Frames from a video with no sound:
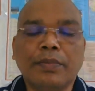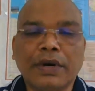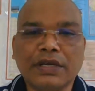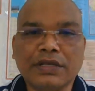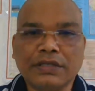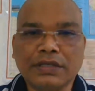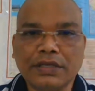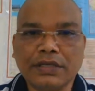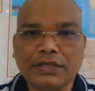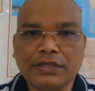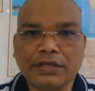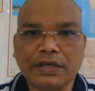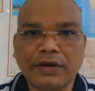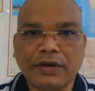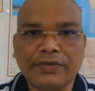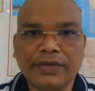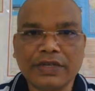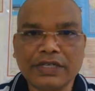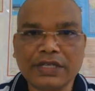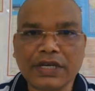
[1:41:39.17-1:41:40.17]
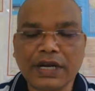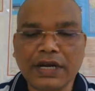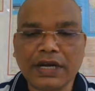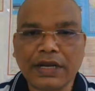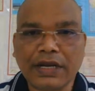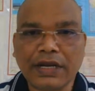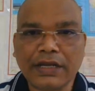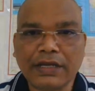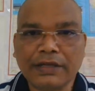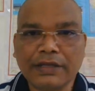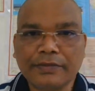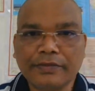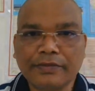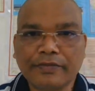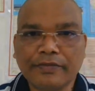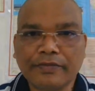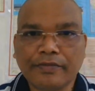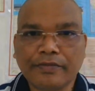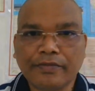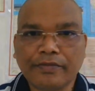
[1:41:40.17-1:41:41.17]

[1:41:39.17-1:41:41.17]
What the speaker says: persons of this country,